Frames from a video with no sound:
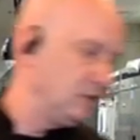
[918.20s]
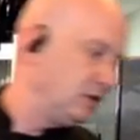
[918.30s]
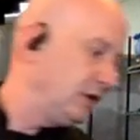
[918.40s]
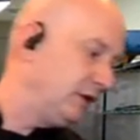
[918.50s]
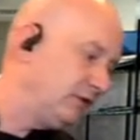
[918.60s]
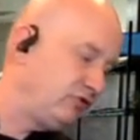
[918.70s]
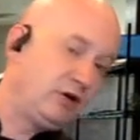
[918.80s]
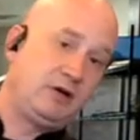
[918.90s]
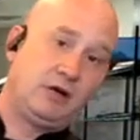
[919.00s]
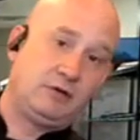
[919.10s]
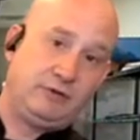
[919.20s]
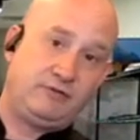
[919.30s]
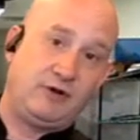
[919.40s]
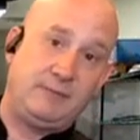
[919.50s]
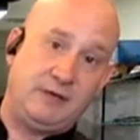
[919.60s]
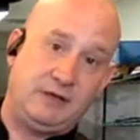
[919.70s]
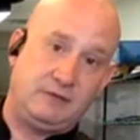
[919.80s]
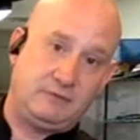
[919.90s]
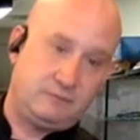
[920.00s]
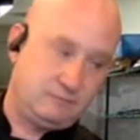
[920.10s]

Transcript: Okay, let's check on our refried beans.